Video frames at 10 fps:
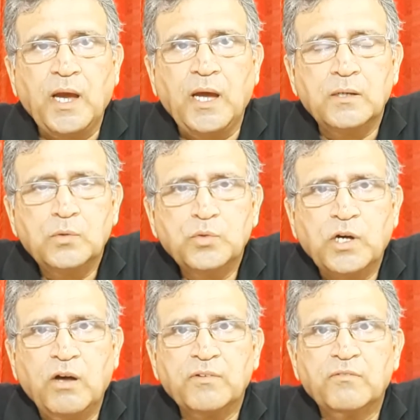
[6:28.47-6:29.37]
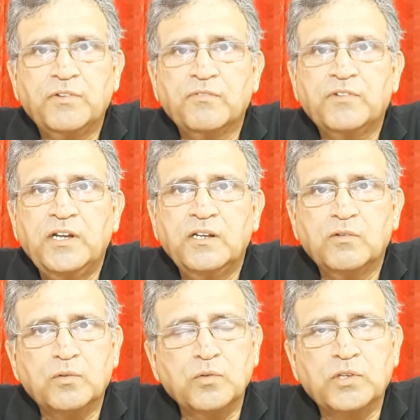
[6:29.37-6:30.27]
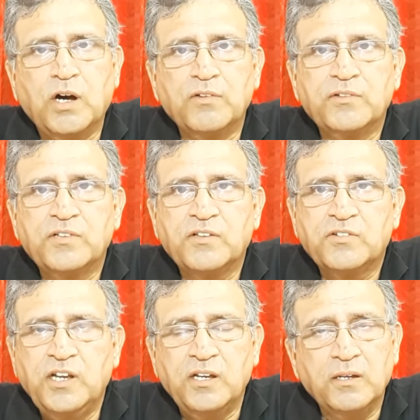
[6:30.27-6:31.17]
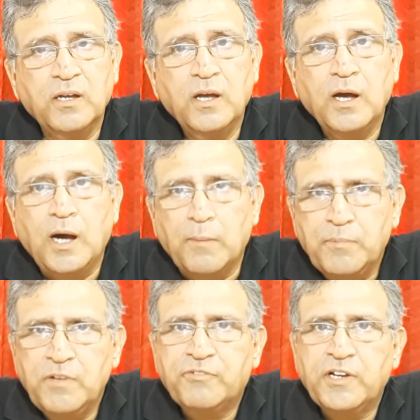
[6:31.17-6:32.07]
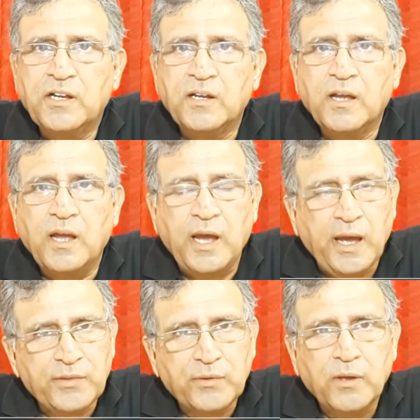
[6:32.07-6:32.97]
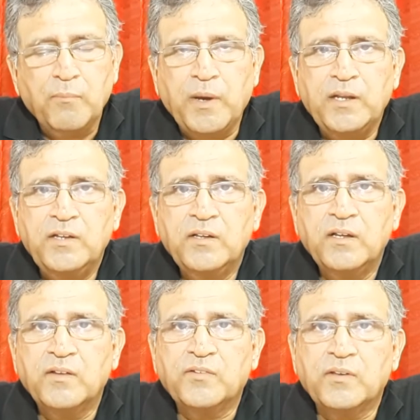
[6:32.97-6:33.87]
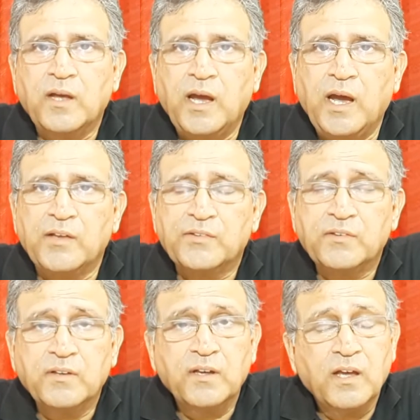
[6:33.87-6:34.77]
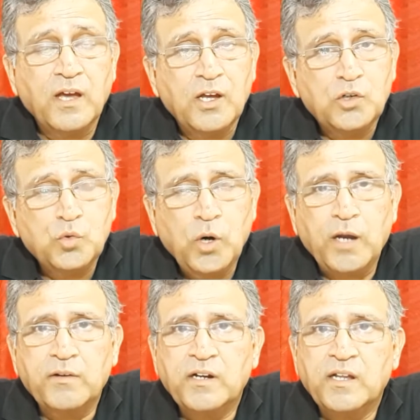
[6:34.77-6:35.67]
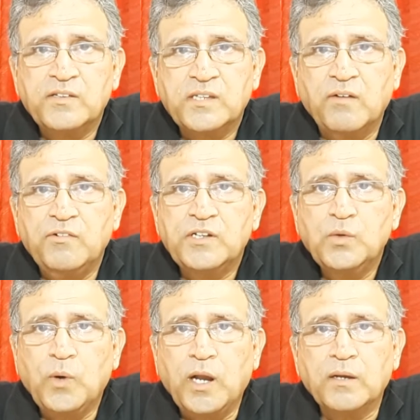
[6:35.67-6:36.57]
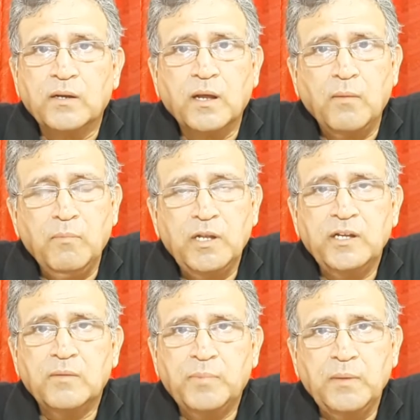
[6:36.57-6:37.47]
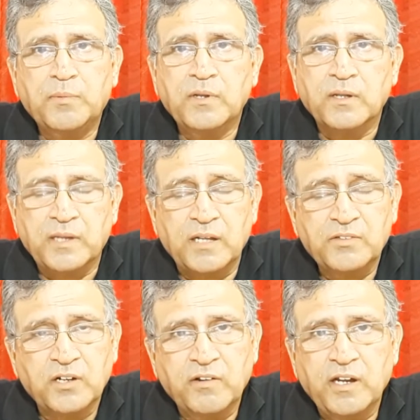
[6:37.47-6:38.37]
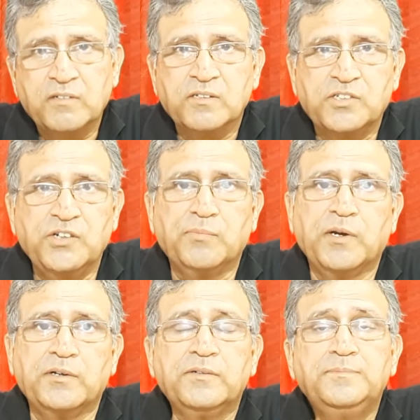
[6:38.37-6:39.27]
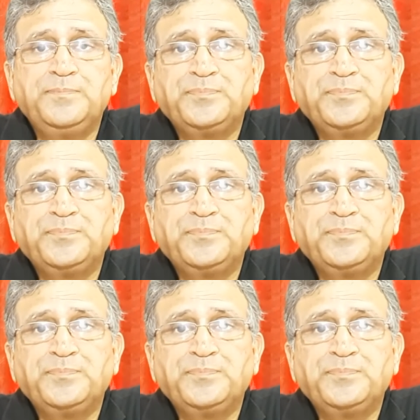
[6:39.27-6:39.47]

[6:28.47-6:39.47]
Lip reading: and 2015 to 2016, uplifting as many as 271 million people. That's a great achievement.